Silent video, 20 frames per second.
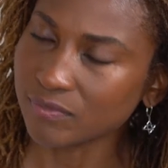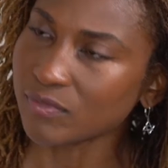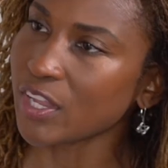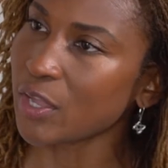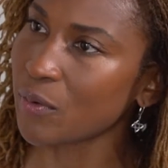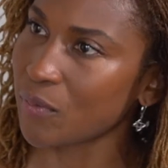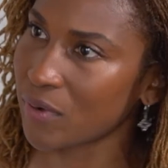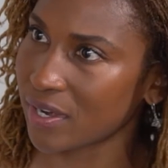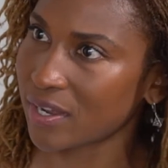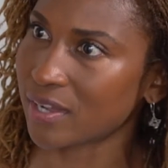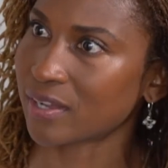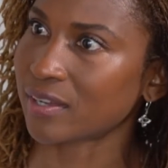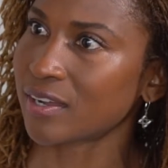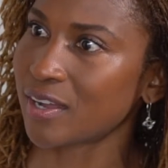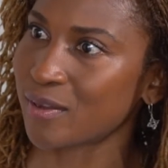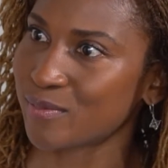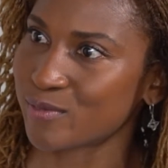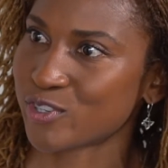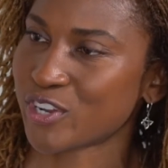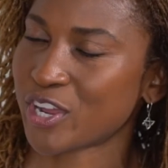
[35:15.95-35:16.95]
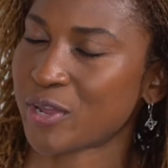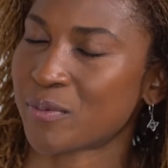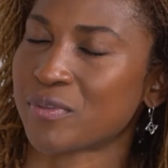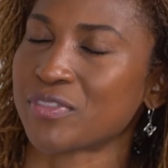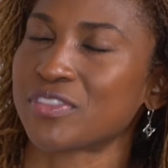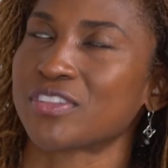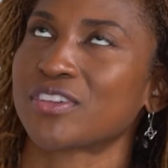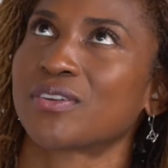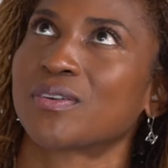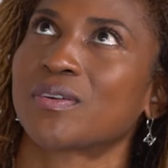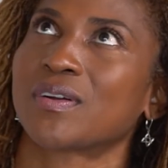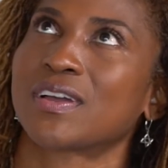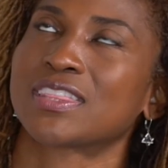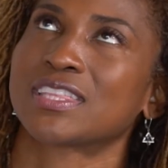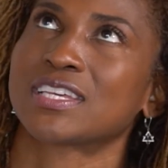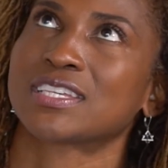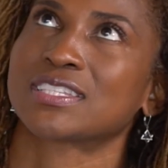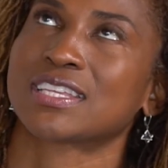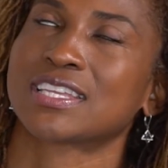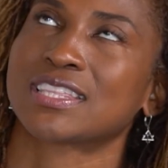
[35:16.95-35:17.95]
they want to come train with you
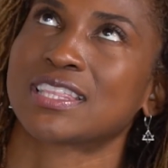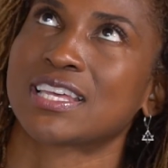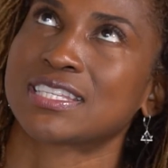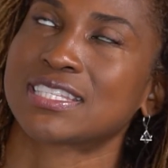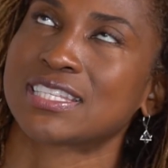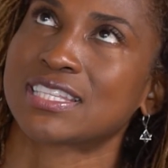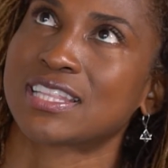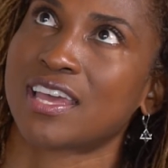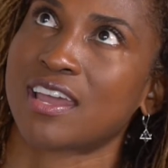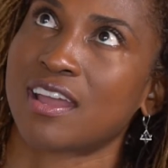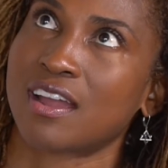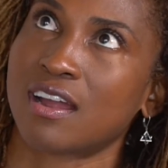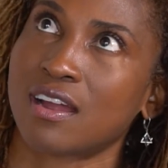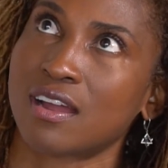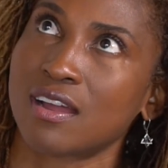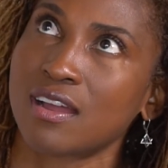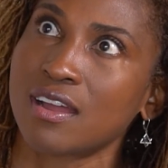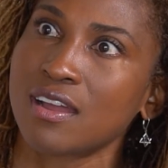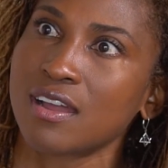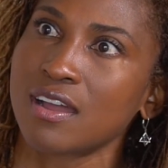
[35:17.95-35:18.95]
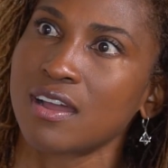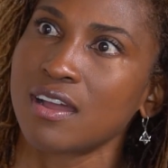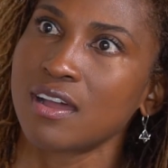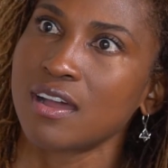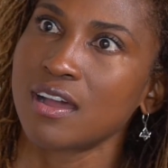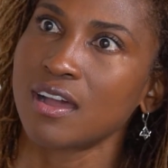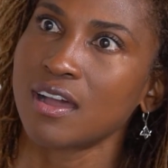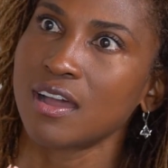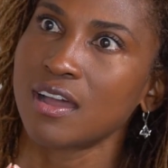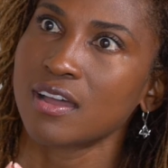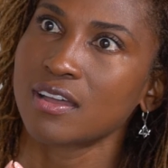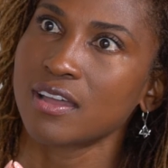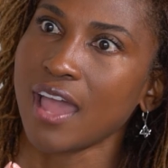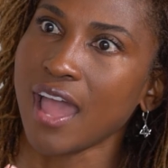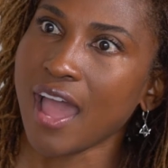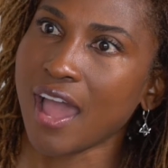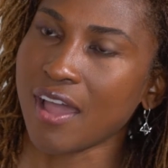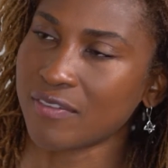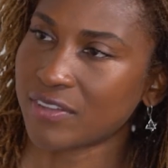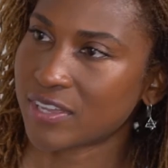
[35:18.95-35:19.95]
and things like that, and they're
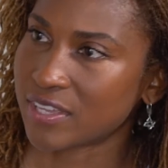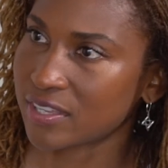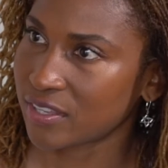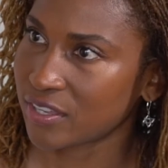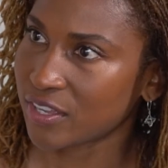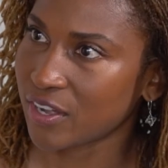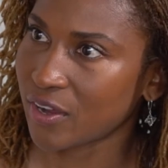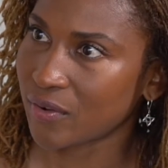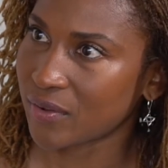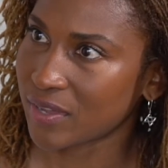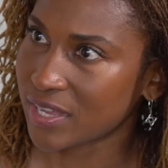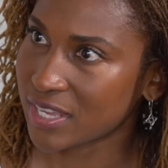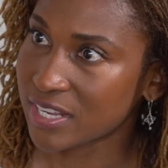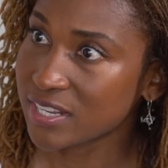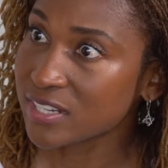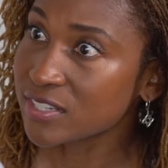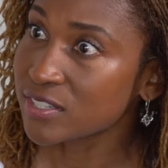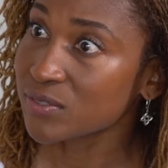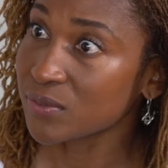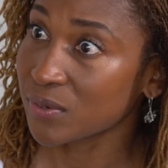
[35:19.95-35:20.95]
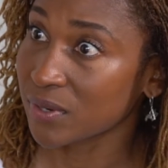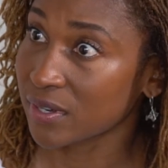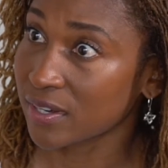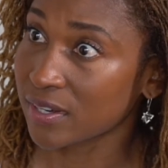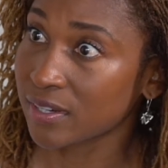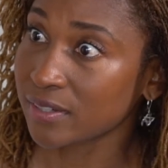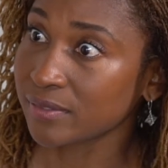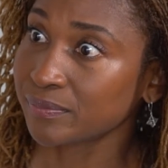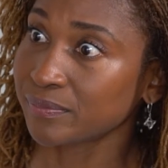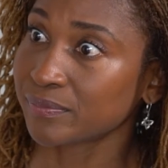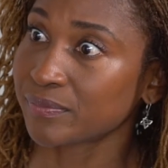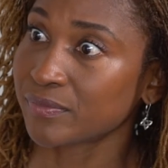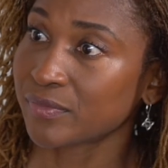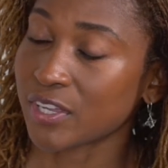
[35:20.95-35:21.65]
having, eating disorder.